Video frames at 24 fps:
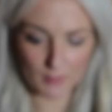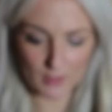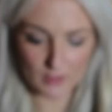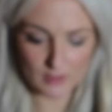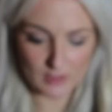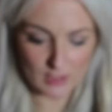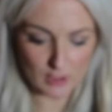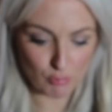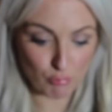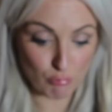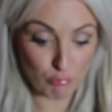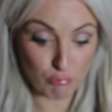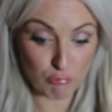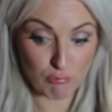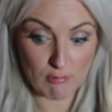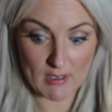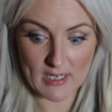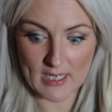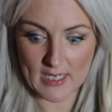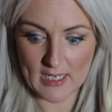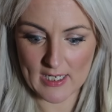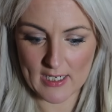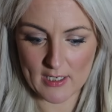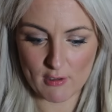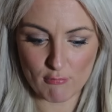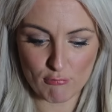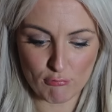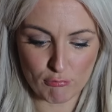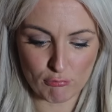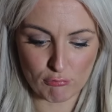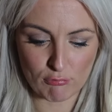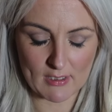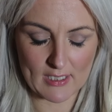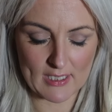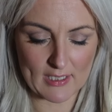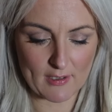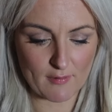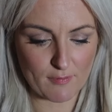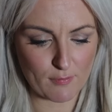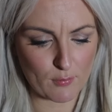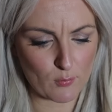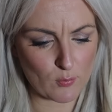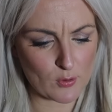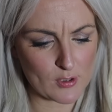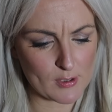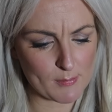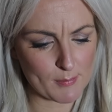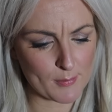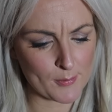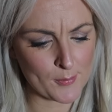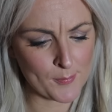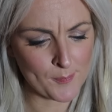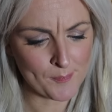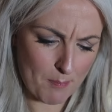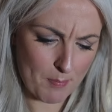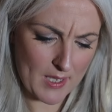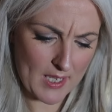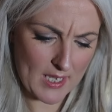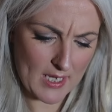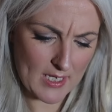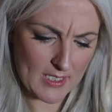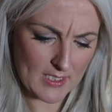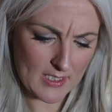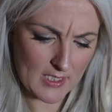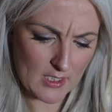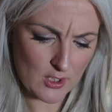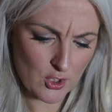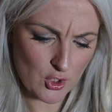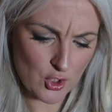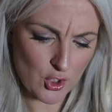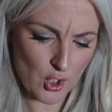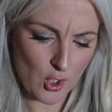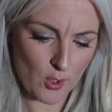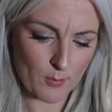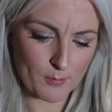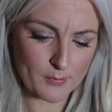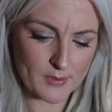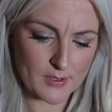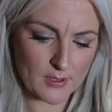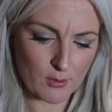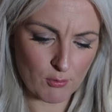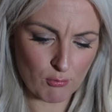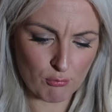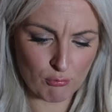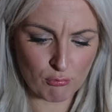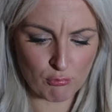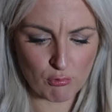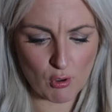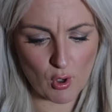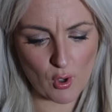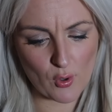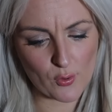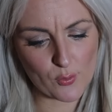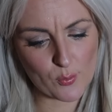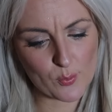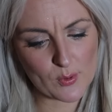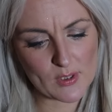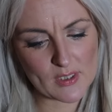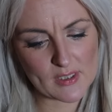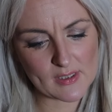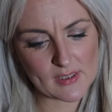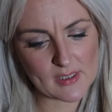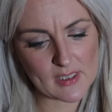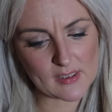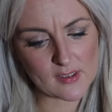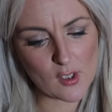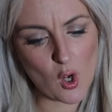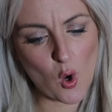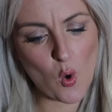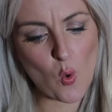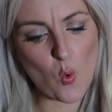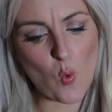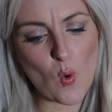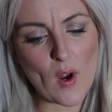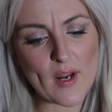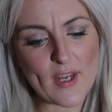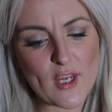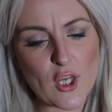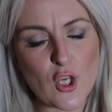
because it's really, really affordable. Peter Thompson Ross, what is this? Oh, a